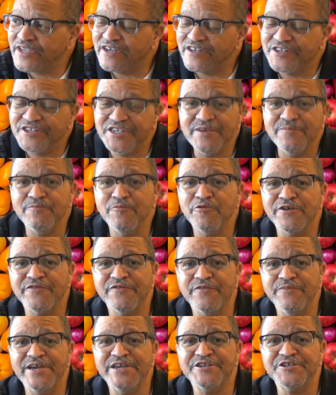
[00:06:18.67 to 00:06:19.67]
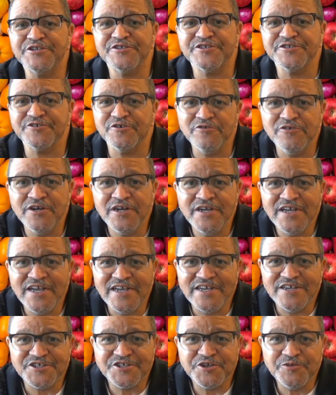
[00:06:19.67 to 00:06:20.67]
just give more information. So
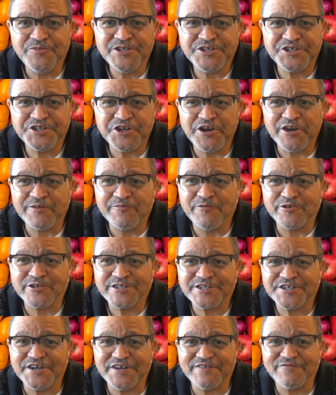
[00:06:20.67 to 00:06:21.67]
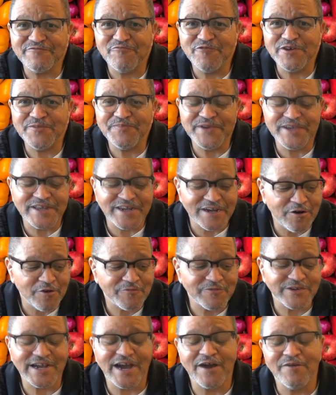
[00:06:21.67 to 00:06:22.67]
she'll be sharing more stuff with me, and
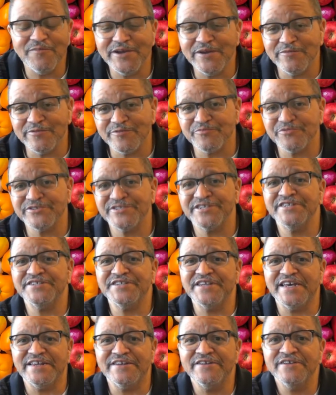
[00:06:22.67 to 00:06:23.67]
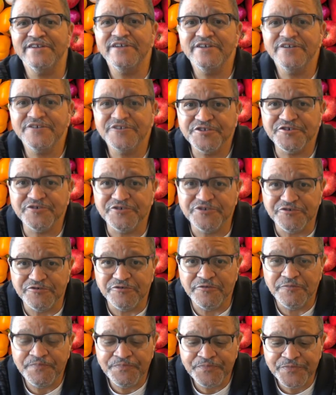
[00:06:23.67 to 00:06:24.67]
hopefully I'll be able to present that to
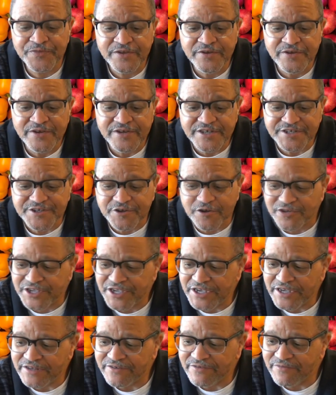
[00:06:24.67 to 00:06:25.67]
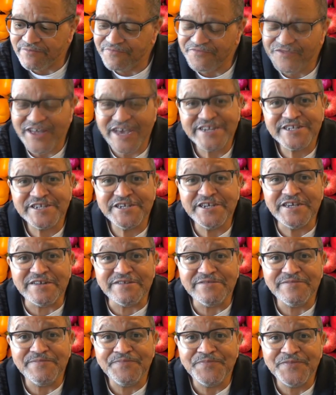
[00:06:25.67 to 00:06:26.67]
you. So again, that's it.
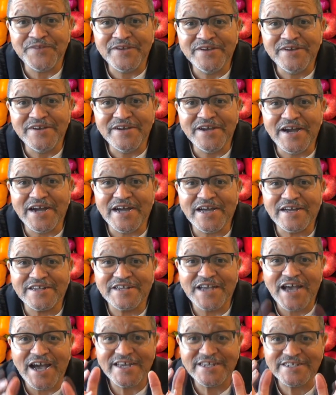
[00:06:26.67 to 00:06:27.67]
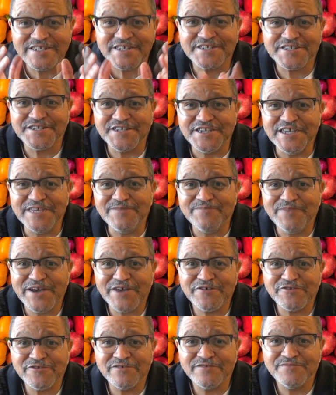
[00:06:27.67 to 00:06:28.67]
Guys, let's eat
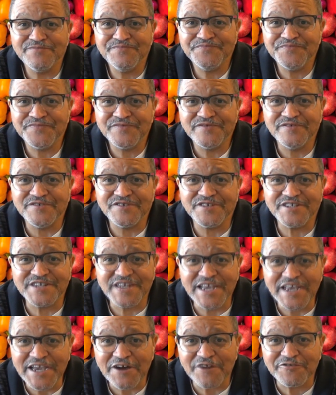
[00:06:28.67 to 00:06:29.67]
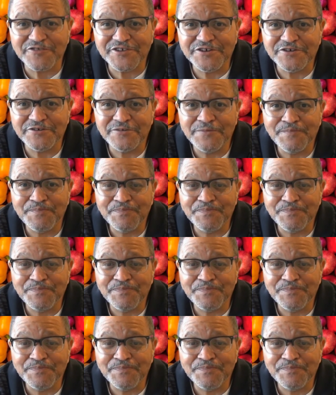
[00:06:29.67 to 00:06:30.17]
better, stay healthier,